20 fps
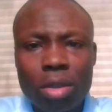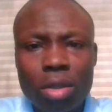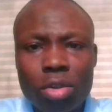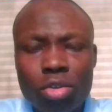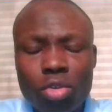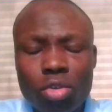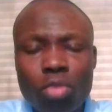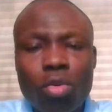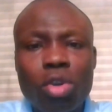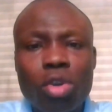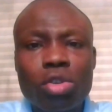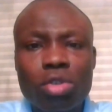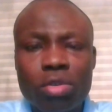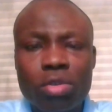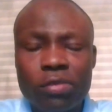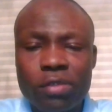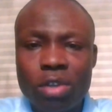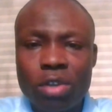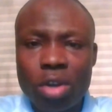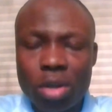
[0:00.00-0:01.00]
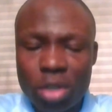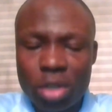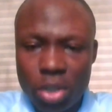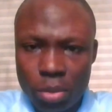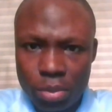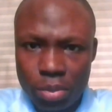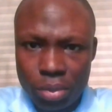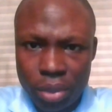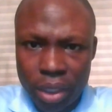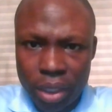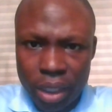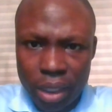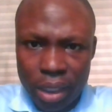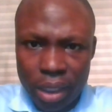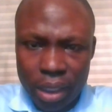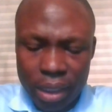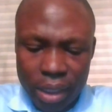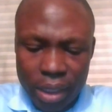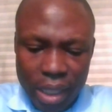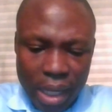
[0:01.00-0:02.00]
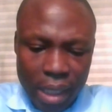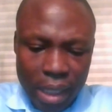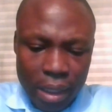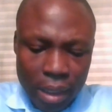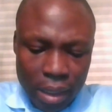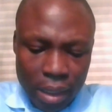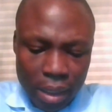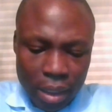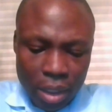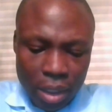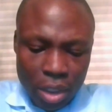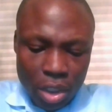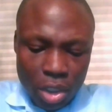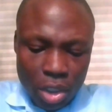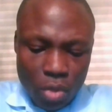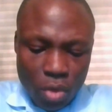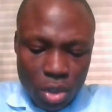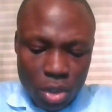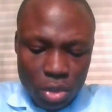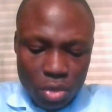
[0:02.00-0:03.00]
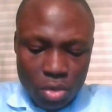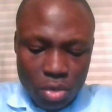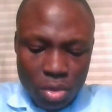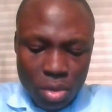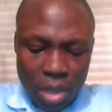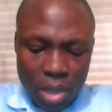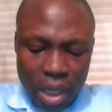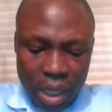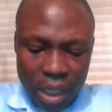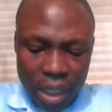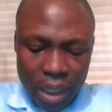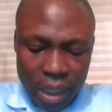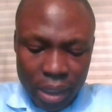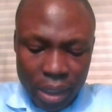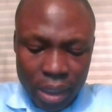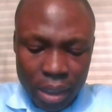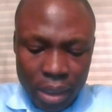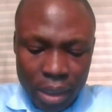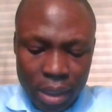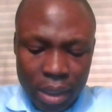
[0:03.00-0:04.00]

so once you've done your prayer like that you want to go ahead